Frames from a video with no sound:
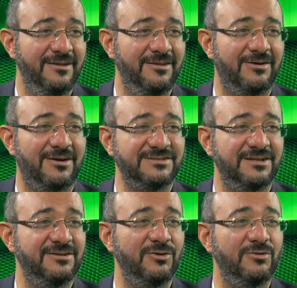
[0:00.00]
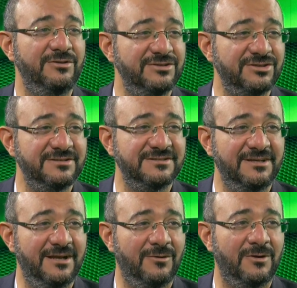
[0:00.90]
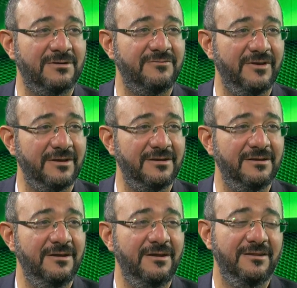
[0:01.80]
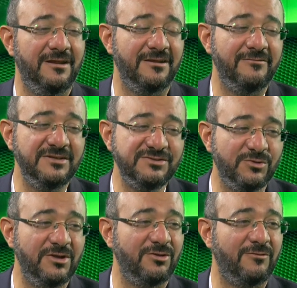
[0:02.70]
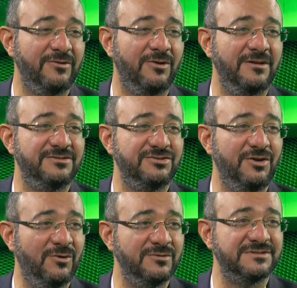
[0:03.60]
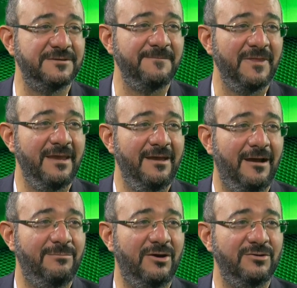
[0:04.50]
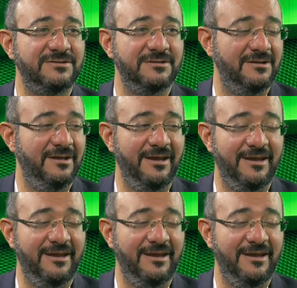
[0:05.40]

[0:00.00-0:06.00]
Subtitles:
There are certain conditions in our fiqh that every student of knowledge knows about a